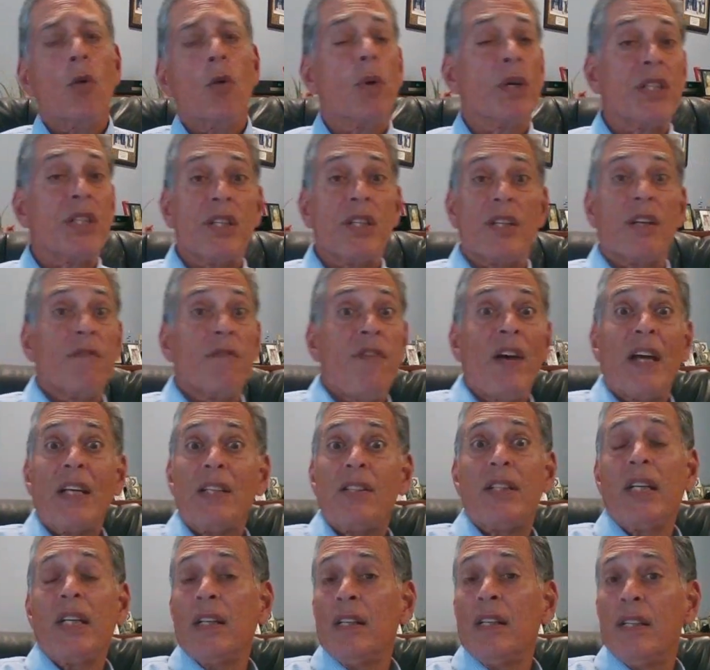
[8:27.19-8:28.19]
which is
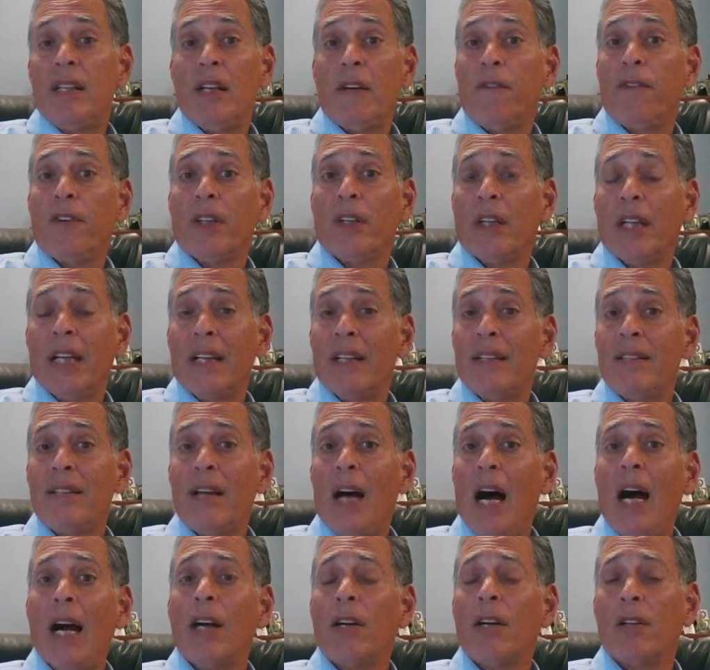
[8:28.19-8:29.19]
investing differently
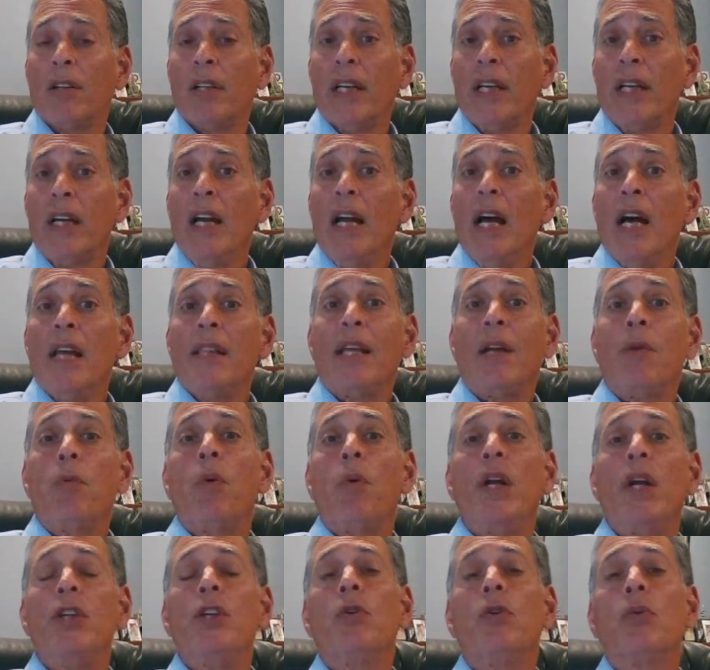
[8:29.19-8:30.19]
entirely
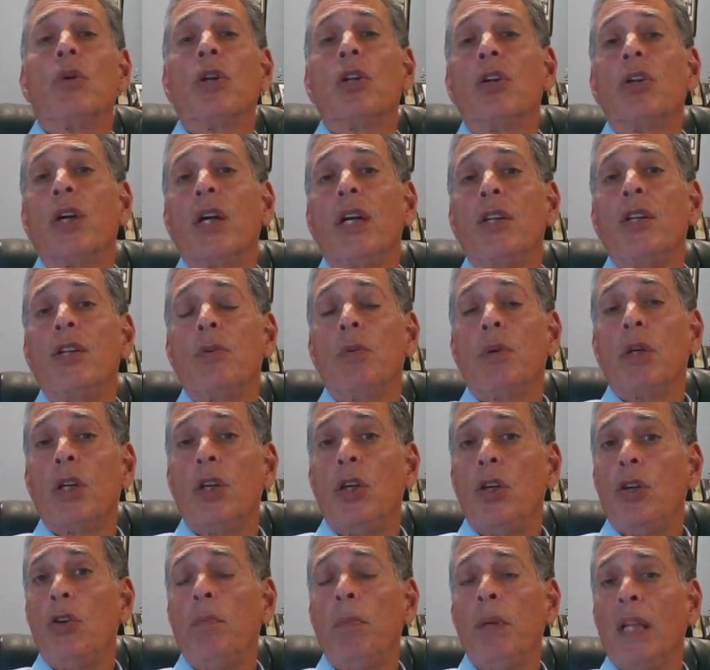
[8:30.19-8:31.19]
than when you were looking to
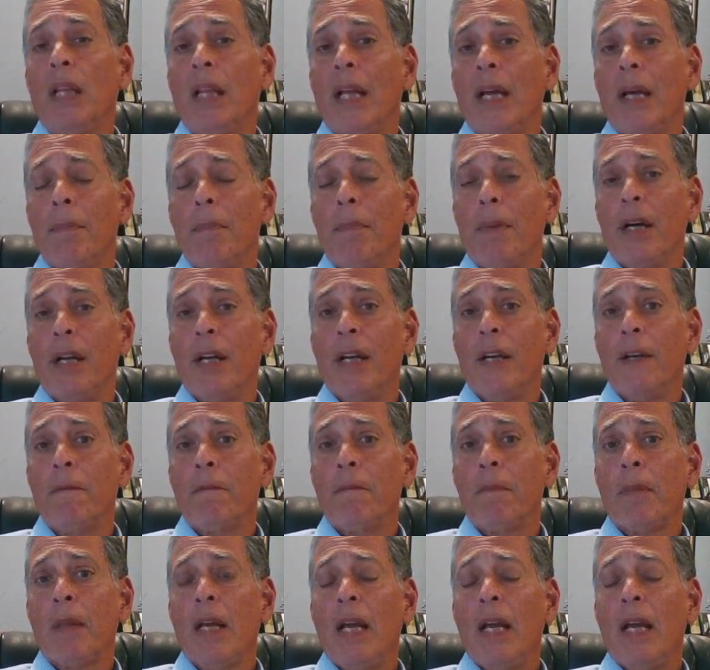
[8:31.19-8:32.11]
accumulate money